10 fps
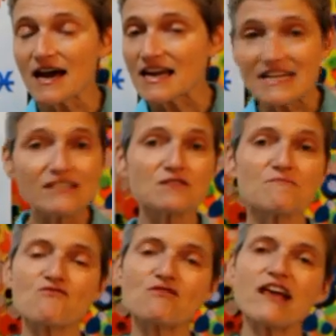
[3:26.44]
an
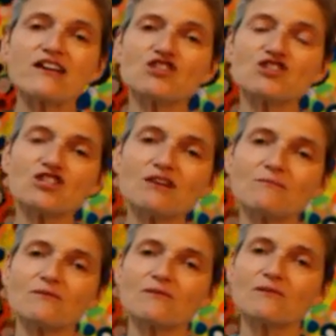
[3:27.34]
intimate relationship,
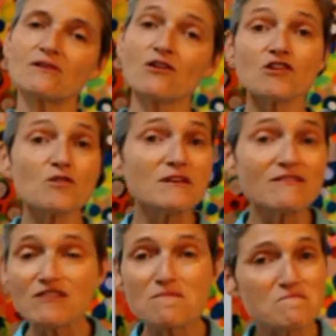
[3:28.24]
or it could be
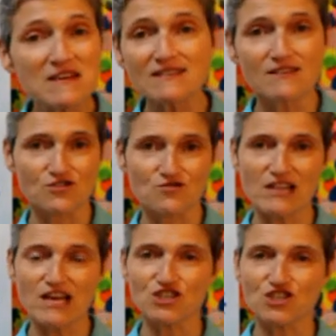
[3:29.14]
even a business
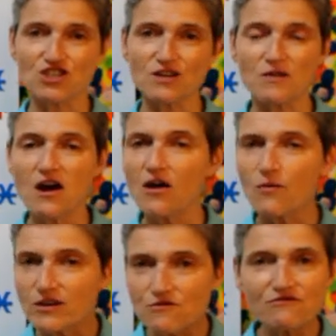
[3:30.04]
relationship,
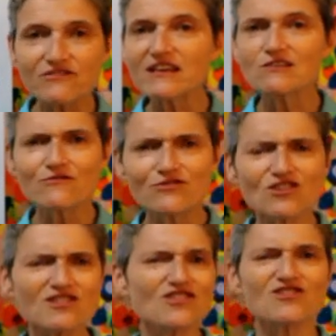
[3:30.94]
where you feel you've
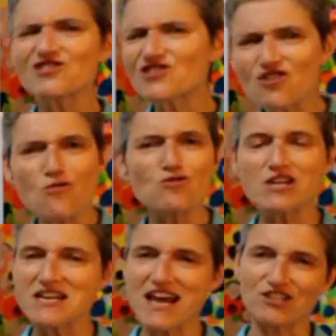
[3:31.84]
just got a soul
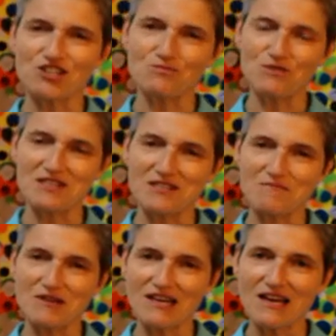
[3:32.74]
connection with
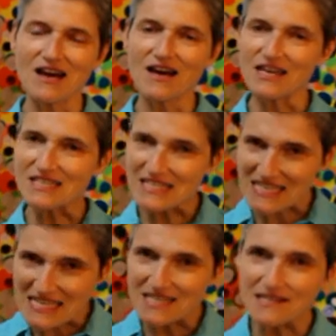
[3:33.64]
somebody, and
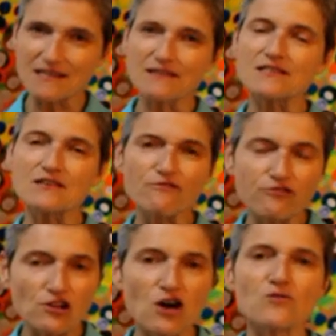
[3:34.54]
it's easy, there's a
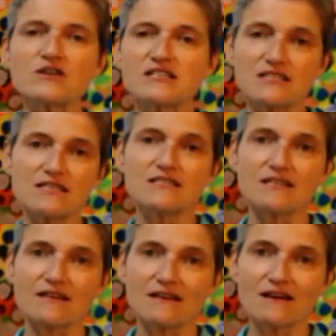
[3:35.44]
flow and it's
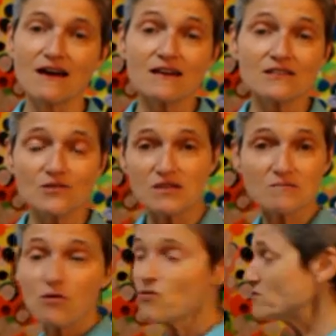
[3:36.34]
easy. So it's
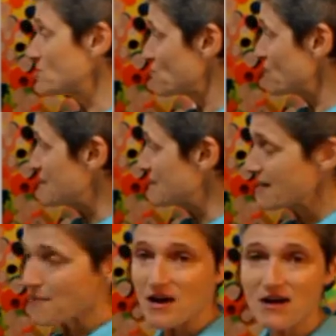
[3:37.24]
important to really
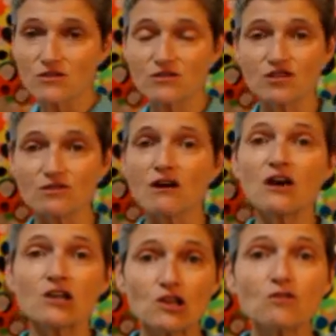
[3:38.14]
step out and
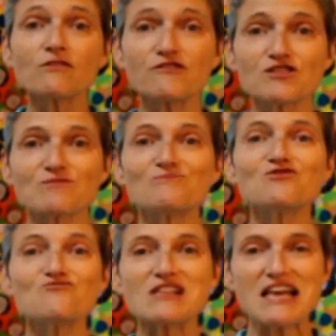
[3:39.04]
to look for some
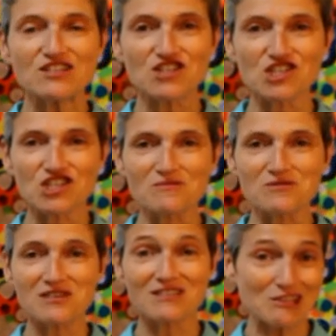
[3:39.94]
new
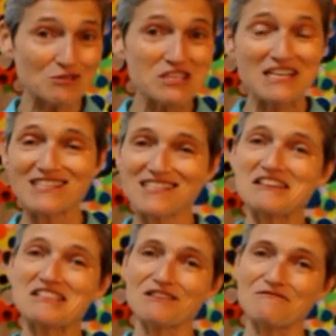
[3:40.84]
relationships, because it looks
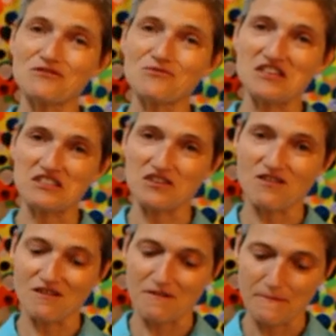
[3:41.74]
exciting for you this
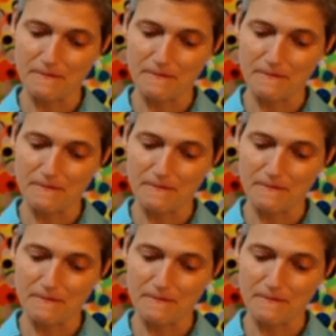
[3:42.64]
year.